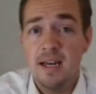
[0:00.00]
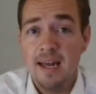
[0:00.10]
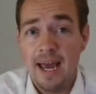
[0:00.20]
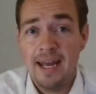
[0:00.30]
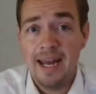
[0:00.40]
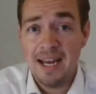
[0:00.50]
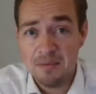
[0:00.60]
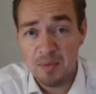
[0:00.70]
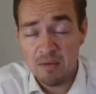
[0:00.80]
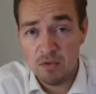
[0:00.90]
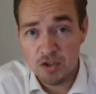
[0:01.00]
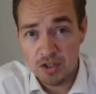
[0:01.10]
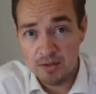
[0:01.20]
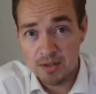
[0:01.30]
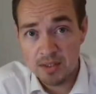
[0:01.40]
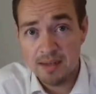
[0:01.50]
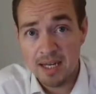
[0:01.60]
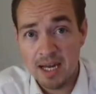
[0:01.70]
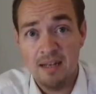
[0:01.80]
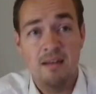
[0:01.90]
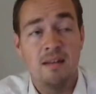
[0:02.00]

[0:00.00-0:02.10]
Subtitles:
and it hasn't been reduced, then